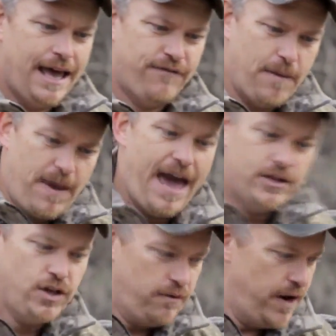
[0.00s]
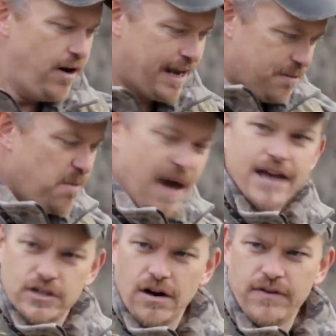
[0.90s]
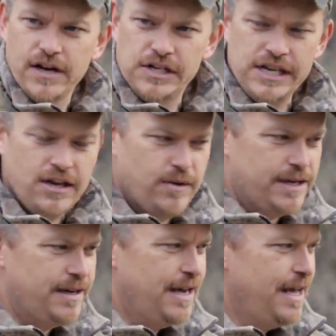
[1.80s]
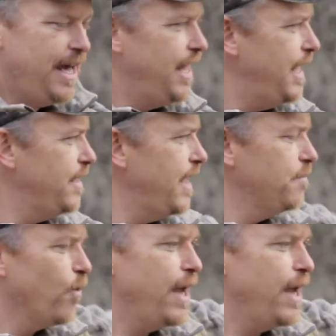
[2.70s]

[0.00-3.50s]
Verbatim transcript: If I'm passionate over here, I can be passionate over here too and, yeah. and, and, and,